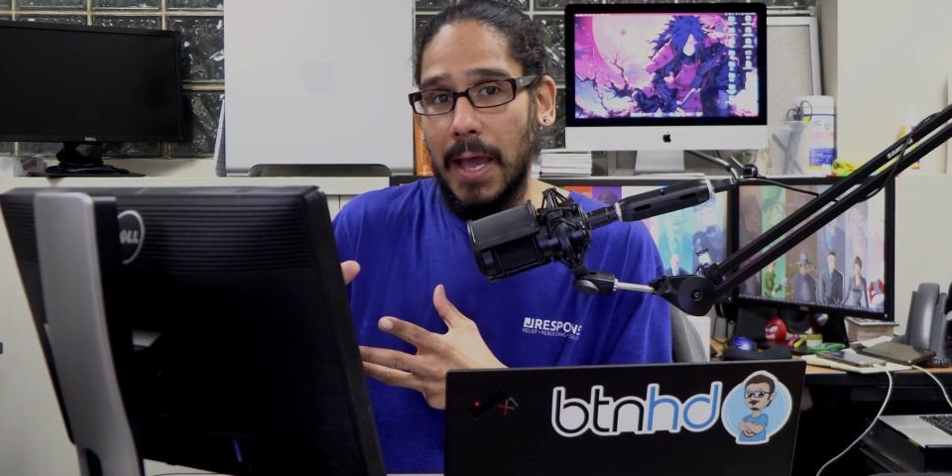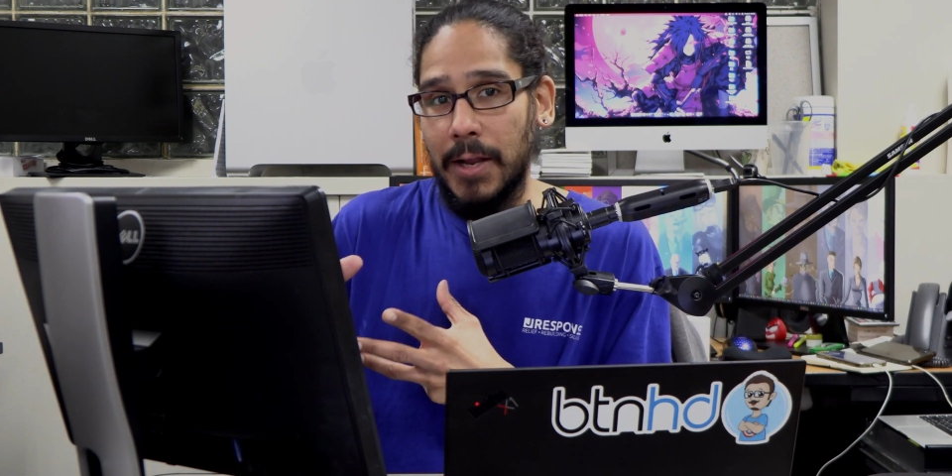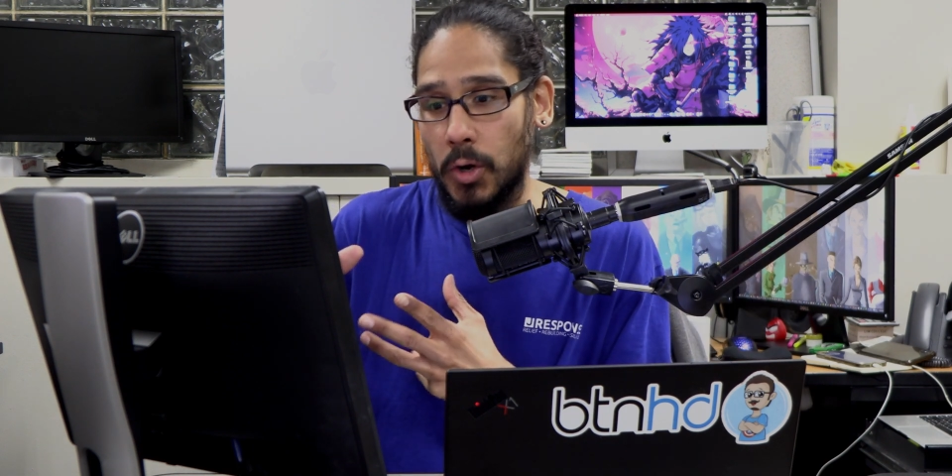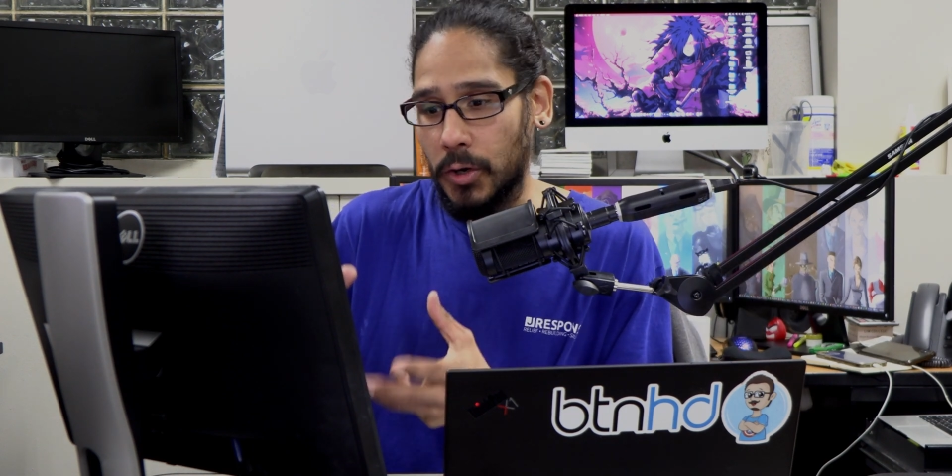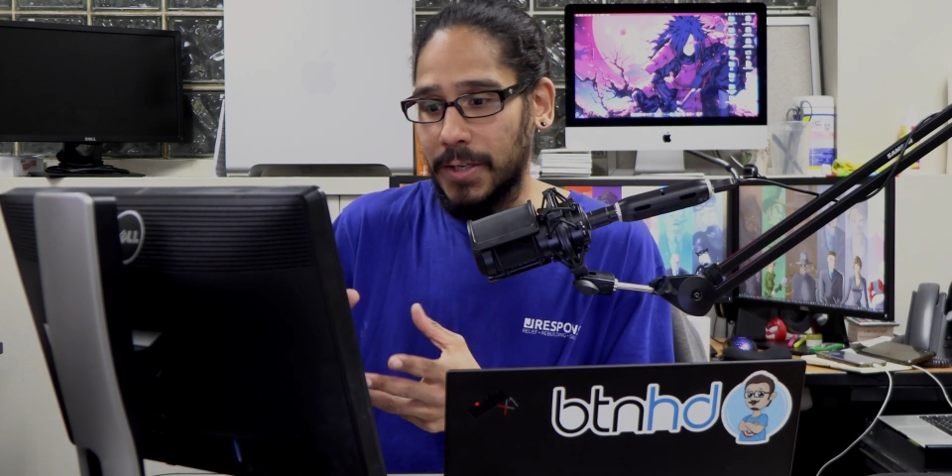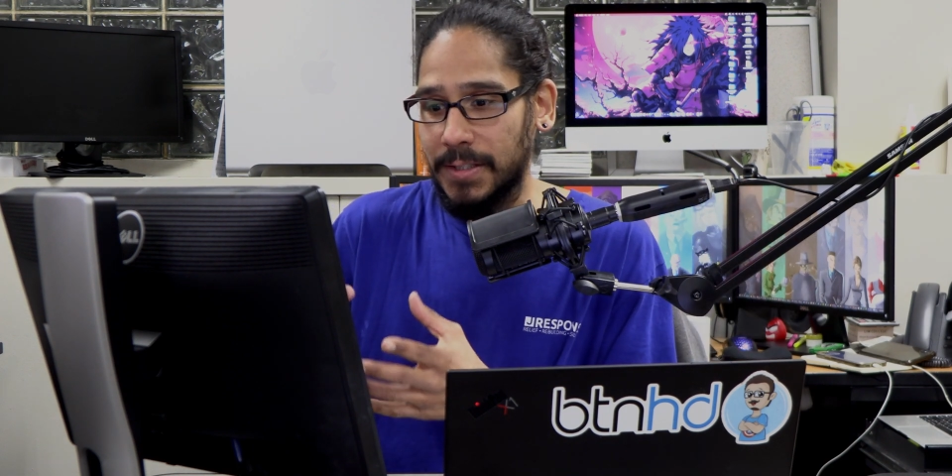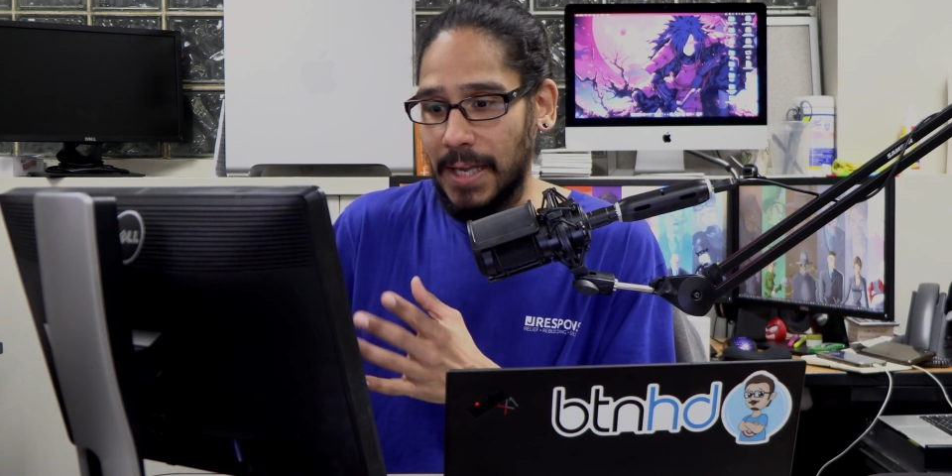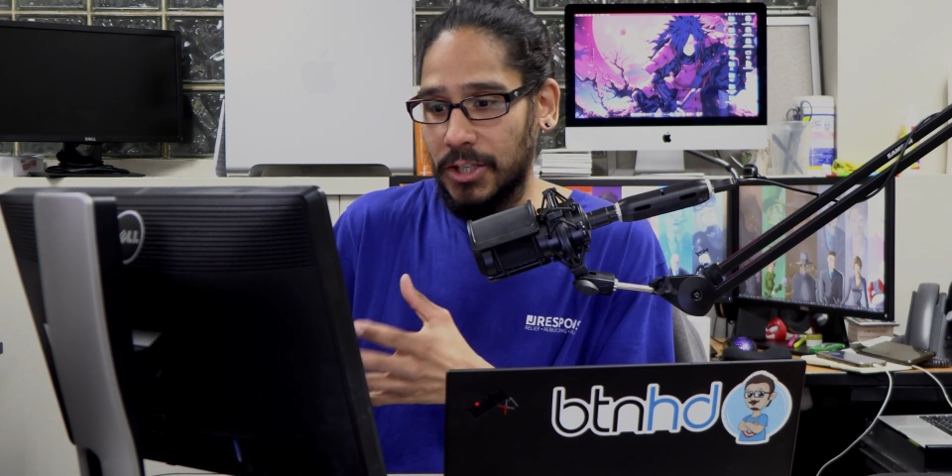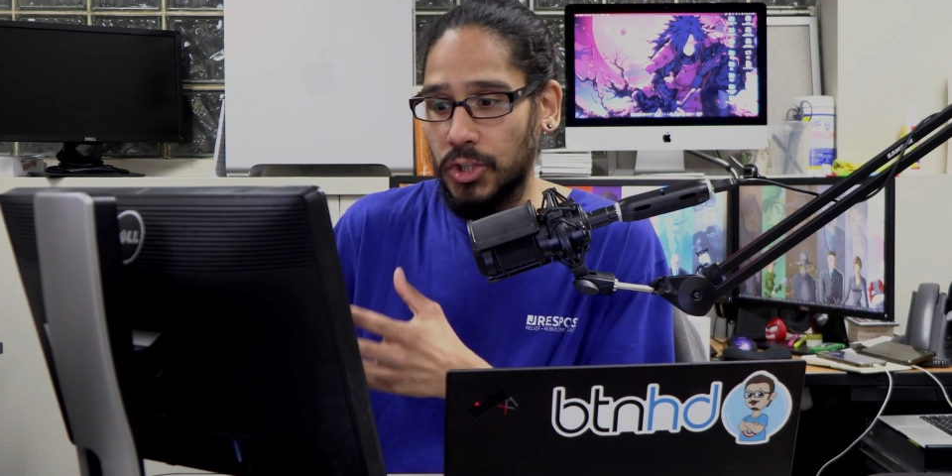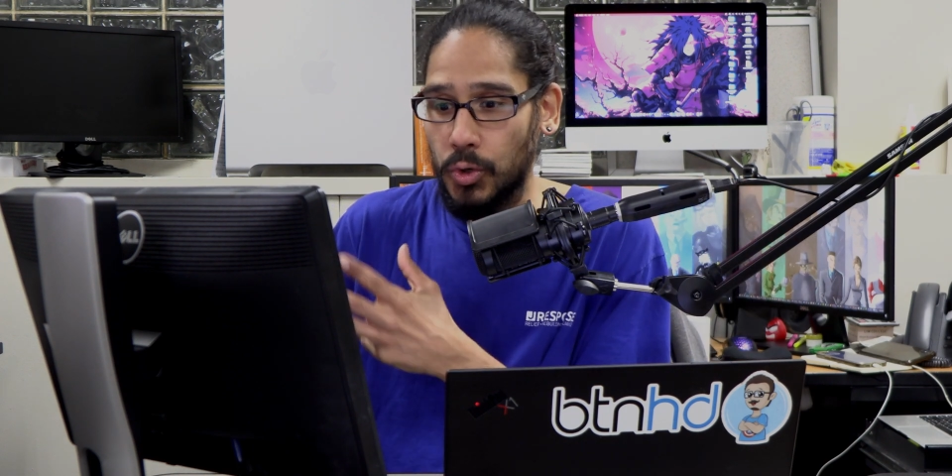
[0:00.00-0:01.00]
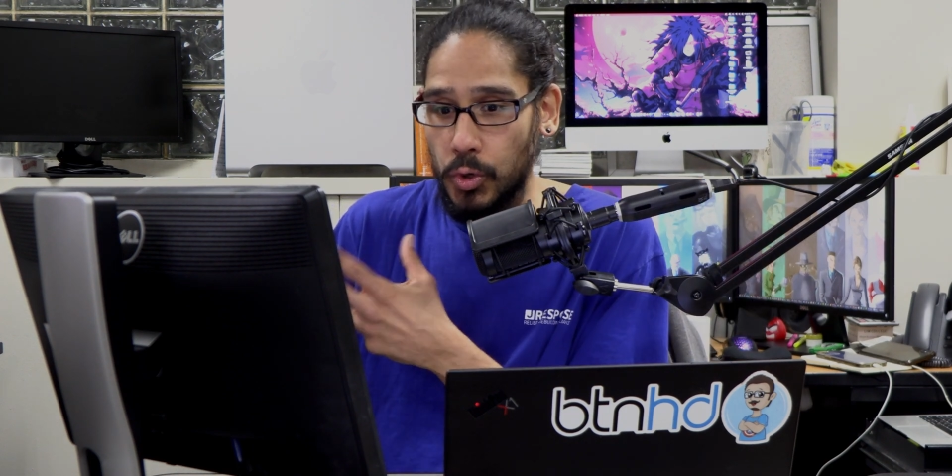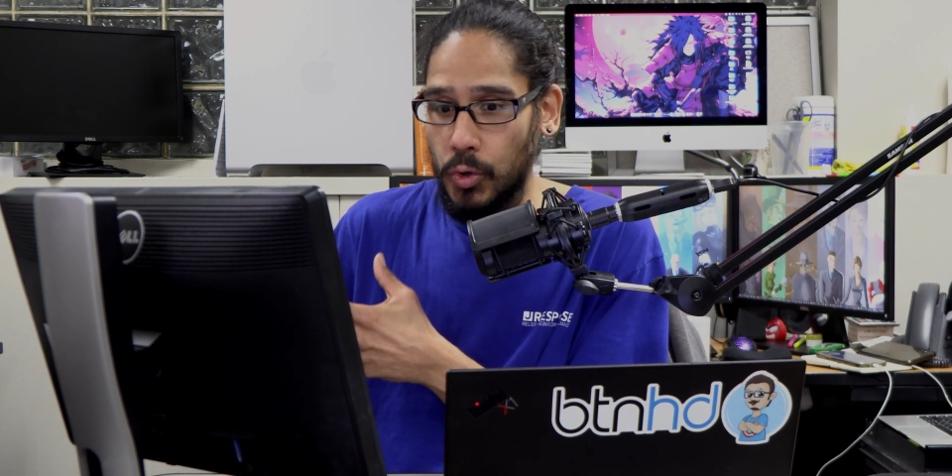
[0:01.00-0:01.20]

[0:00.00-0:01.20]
an organizational